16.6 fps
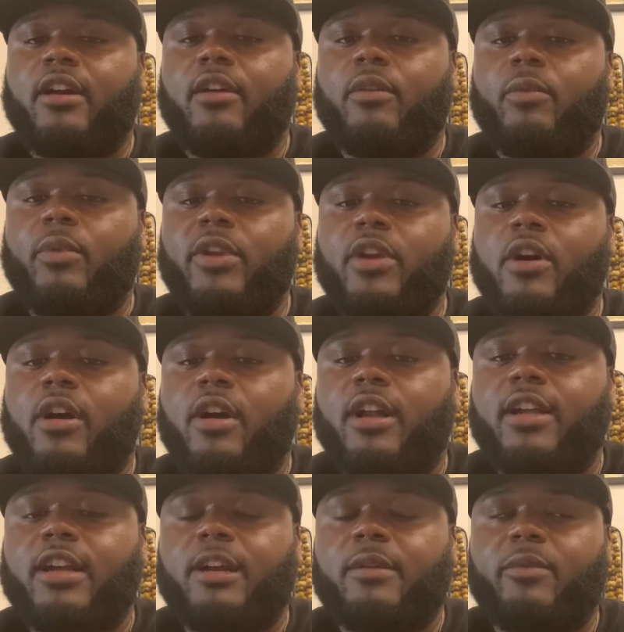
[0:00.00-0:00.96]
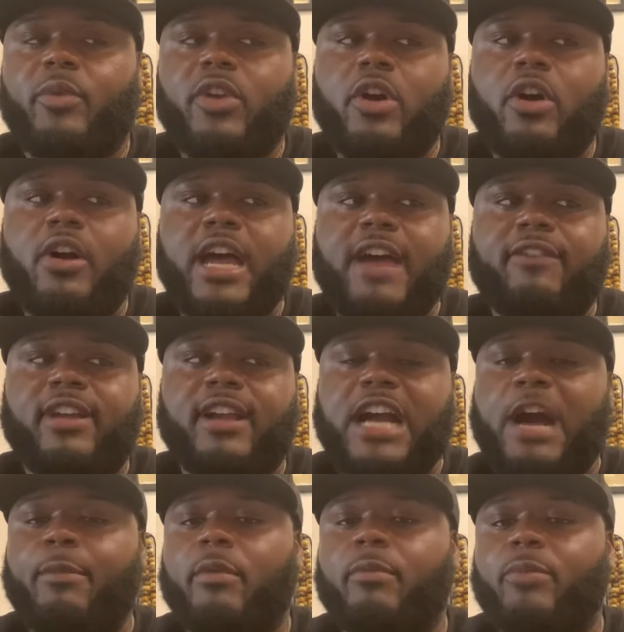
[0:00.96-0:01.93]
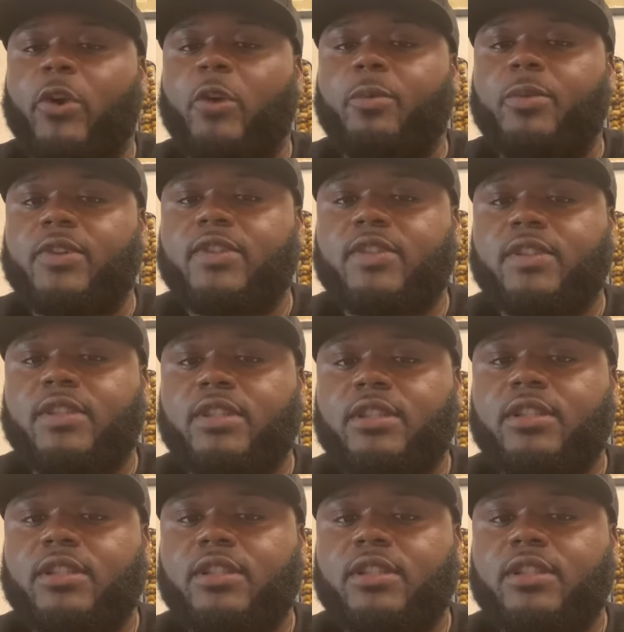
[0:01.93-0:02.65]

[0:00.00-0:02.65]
we all have a common purpose.